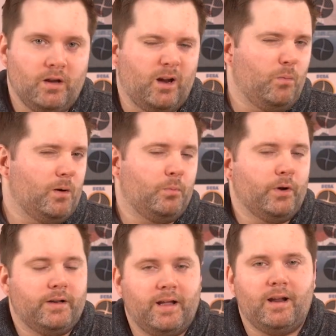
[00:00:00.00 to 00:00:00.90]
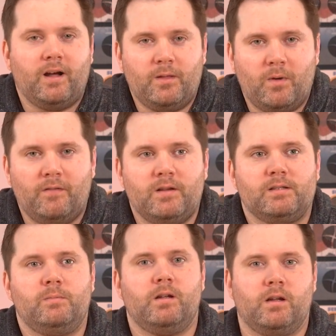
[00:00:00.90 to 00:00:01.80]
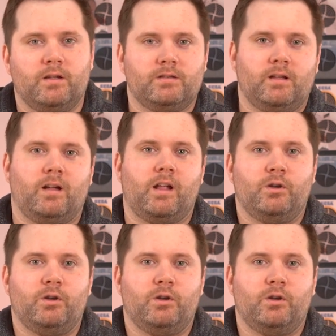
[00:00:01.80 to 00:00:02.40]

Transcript: I don't want to put a date on them, obviously, because I